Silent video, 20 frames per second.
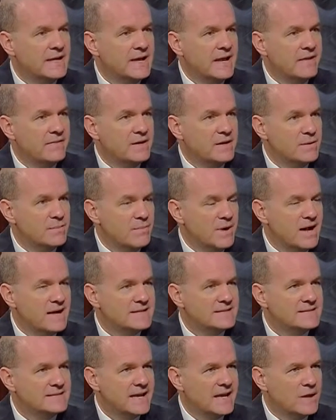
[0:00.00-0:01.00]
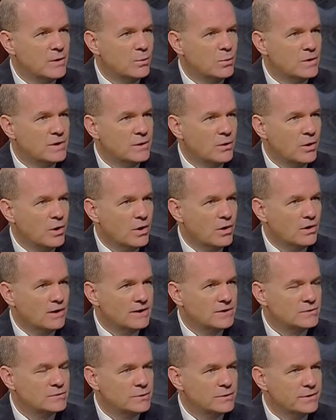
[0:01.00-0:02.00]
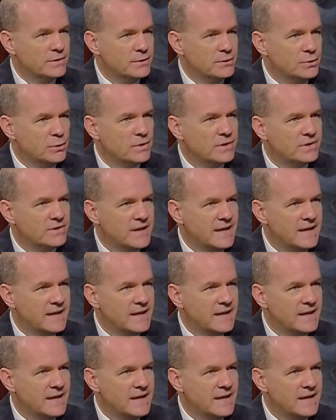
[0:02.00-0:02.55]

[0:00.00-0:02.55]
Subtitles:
And then in Pottstown, we are like sort of the north